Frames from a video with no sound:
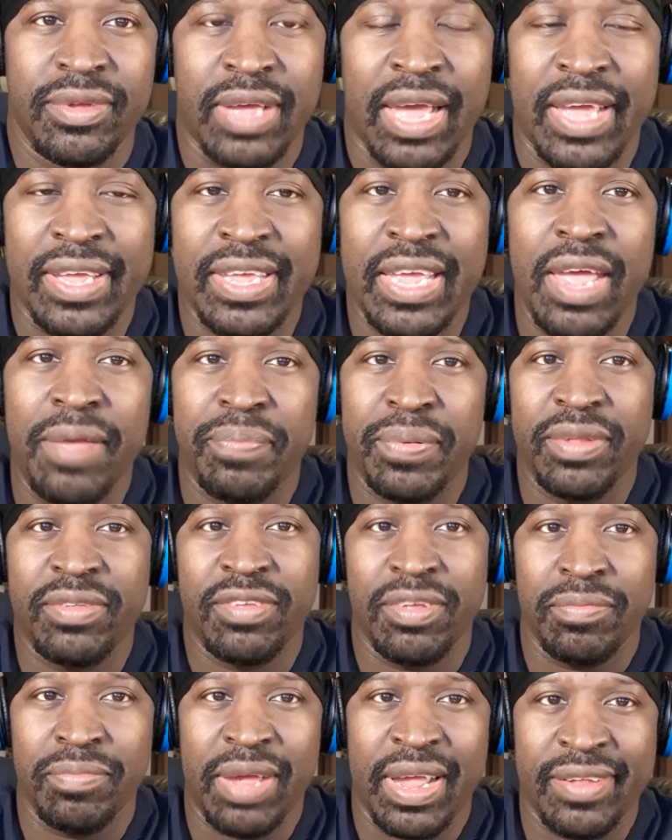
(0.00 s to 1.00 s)
I kept it
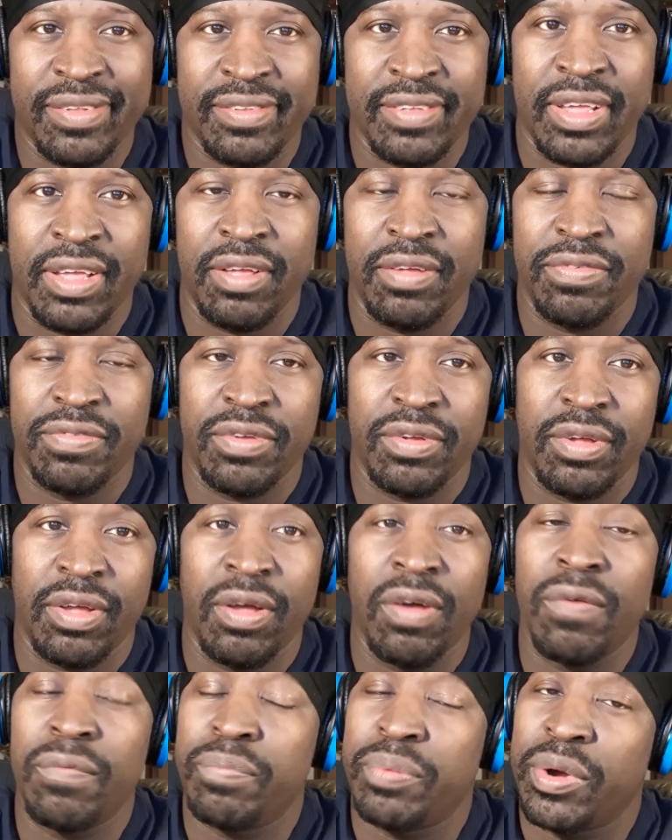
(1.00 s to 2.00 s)
to myself
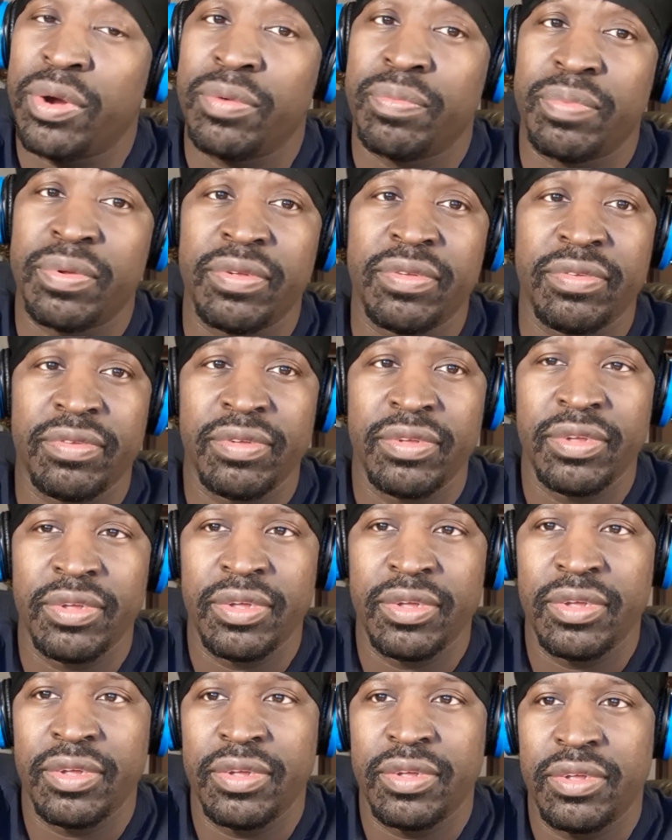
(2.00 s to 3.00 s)
on purpose.
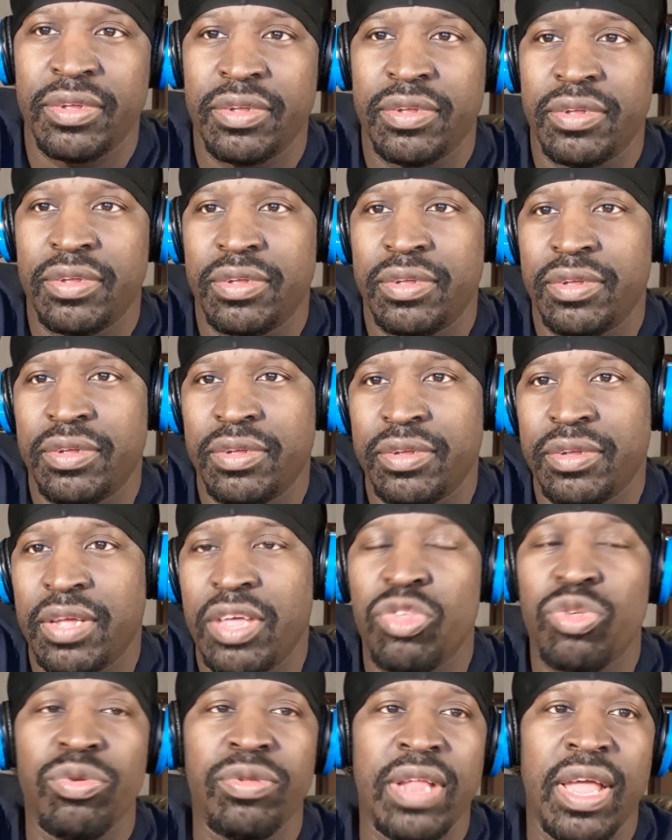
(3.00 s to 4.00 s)

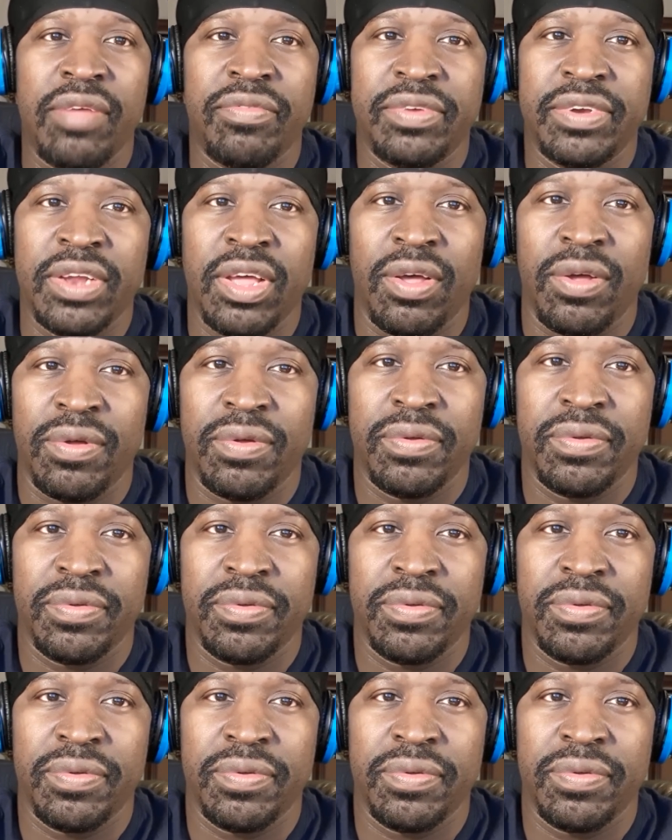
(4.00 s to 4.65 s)
Cause you never know.